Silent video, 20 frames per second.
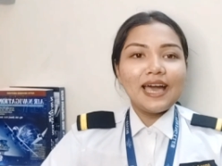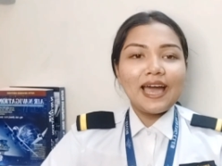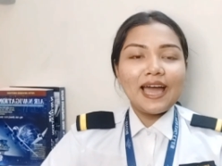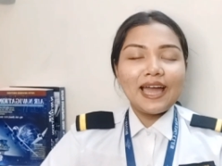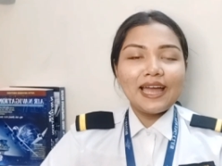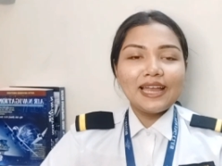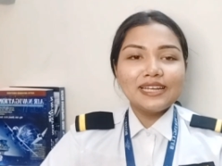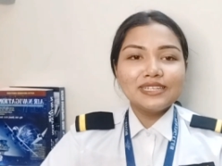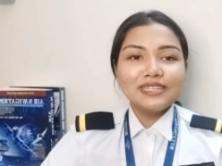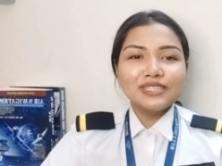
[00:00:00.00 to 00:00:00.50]

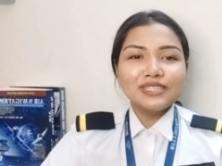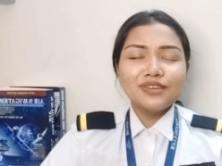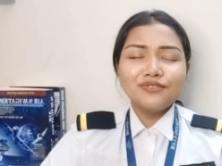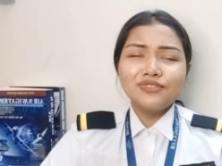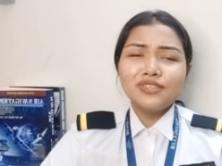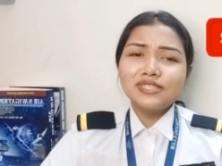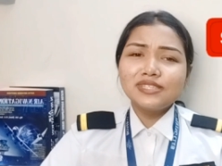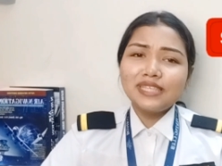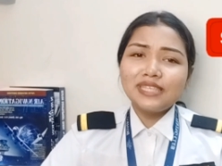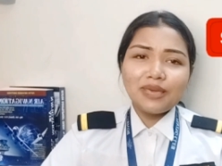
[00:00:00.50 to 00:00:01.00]
and
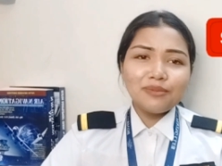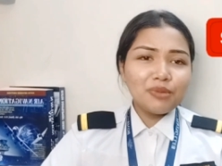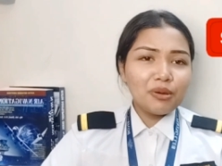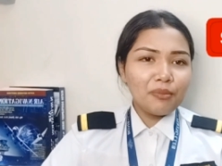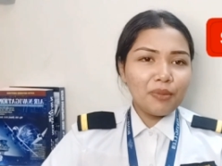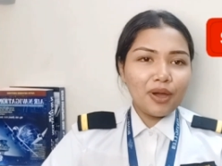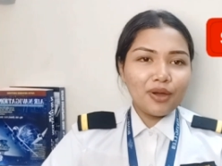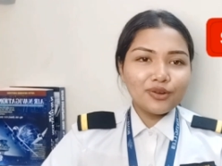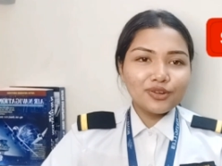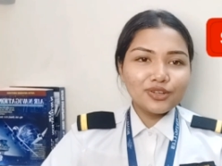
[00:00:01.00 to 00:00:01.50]
give the same
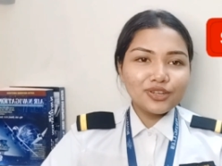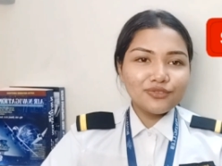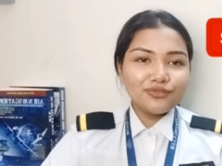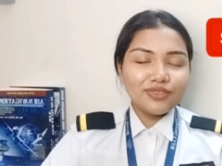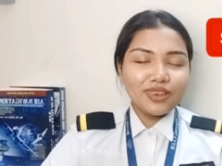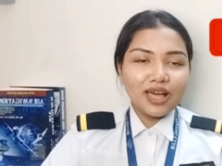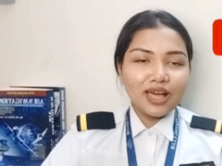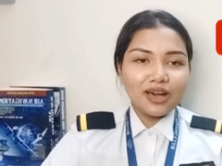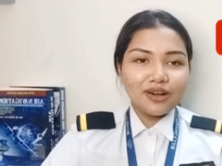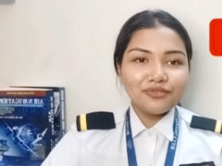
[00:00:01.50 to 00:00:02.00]
amount of
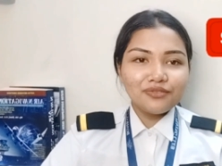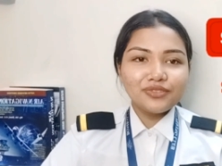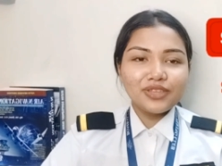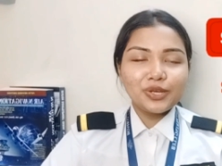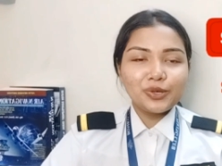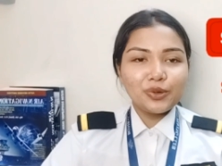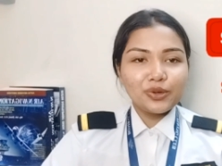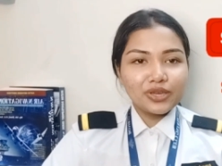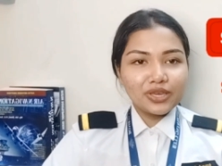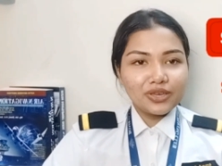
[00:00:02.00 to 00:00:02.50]
love
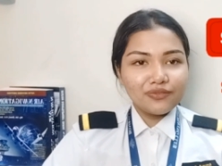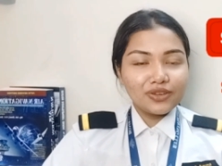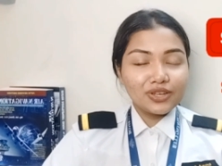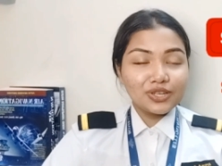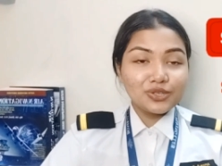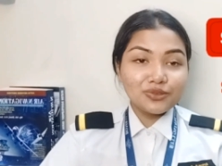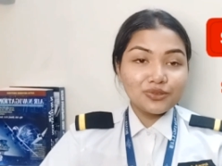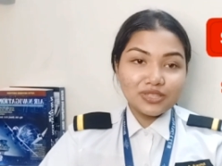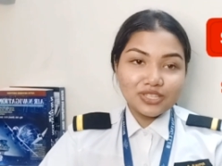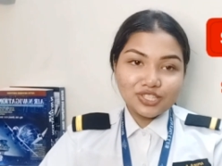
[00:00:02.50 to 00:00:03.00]
that you're
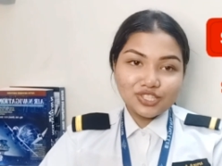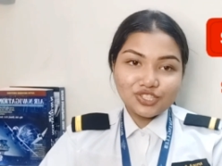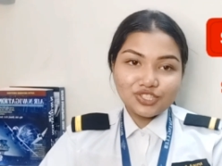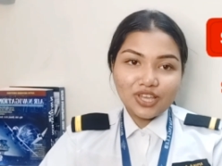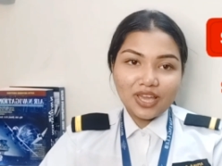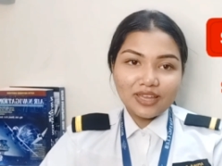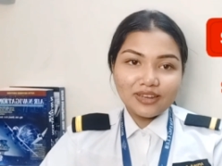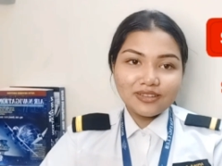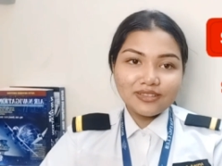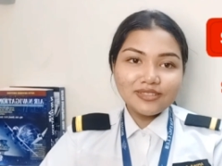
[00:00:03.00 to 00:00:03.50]
giving to this
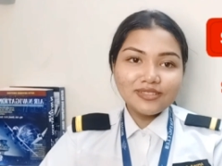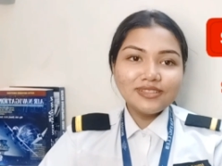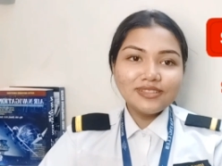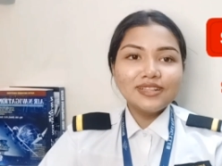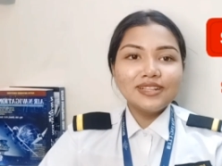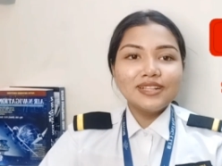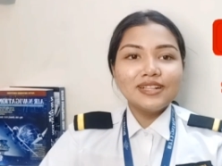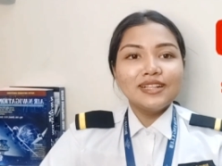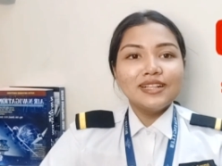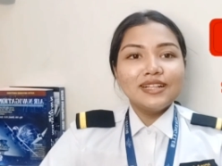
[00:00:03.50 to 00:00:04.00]
channel.
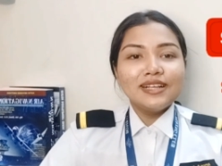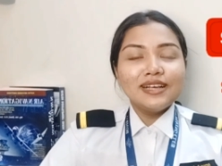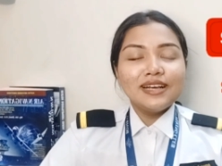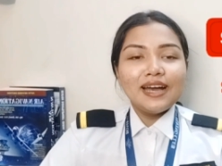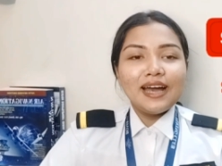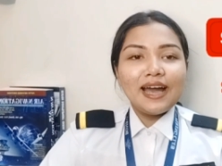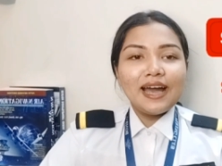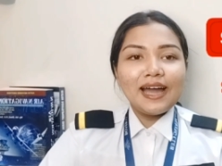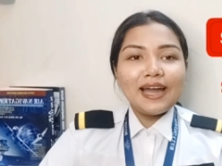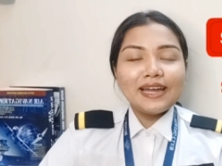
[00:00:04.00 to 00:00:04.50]

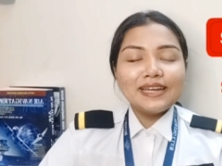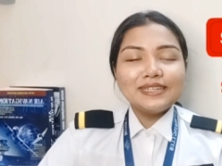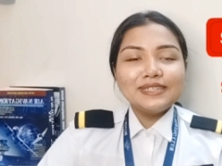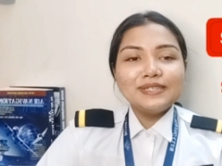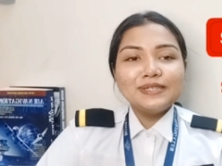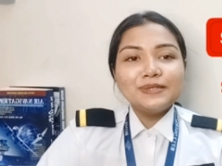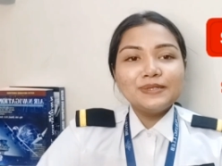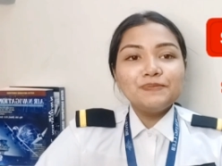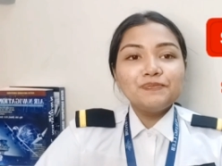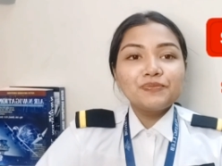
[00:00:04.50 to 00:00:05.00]

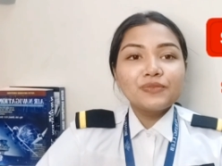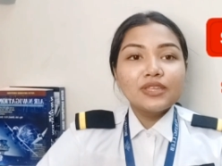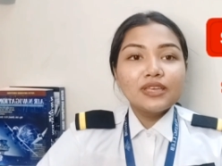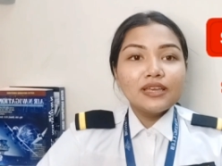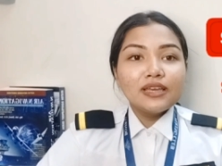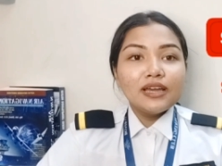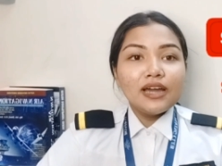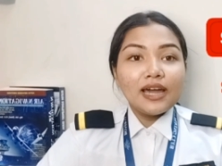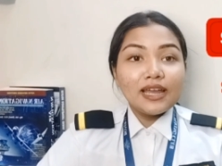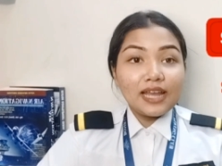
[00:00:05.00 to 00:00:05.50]
And
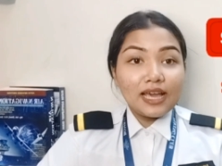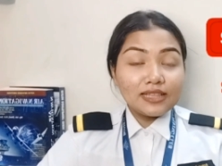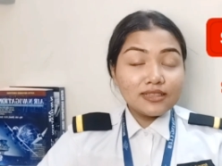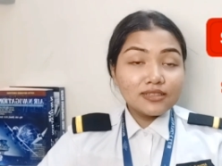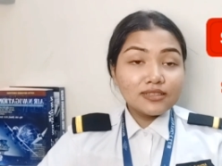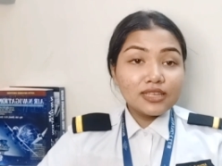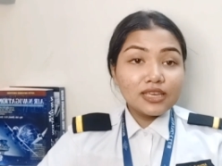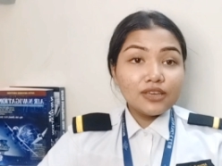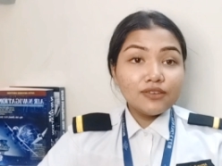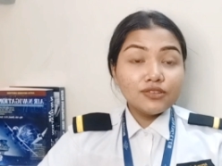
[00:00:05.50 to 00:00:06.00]

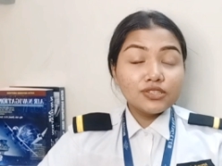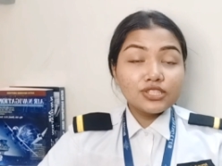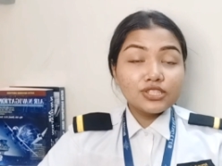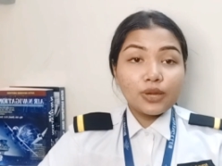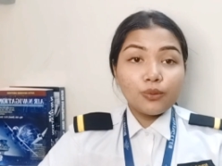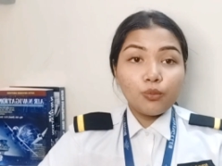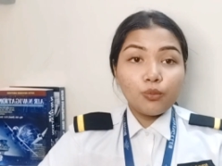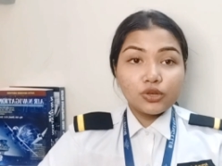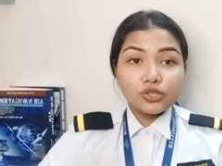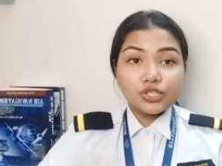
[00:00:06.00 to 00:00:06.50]
Another thing which
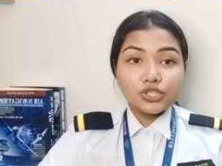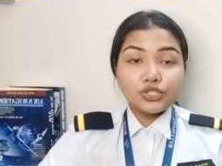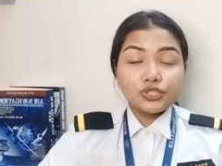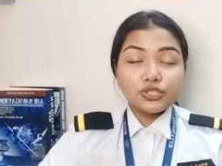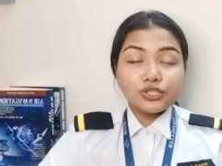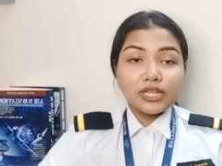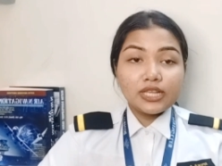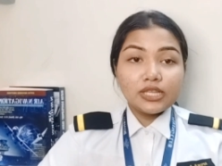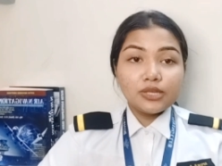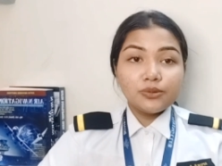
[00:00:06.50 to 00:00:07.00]
I wanted
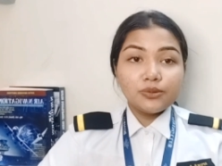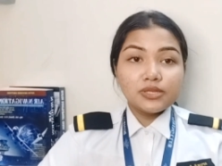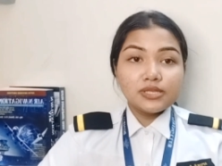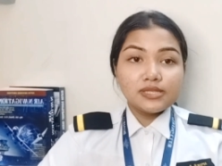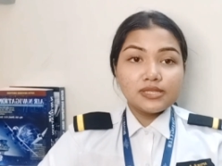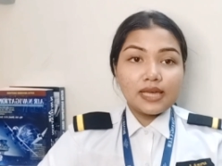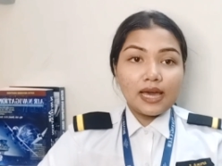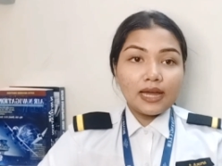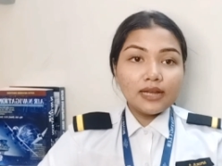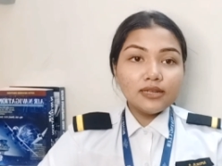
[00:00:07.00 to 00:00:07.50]
to tell you is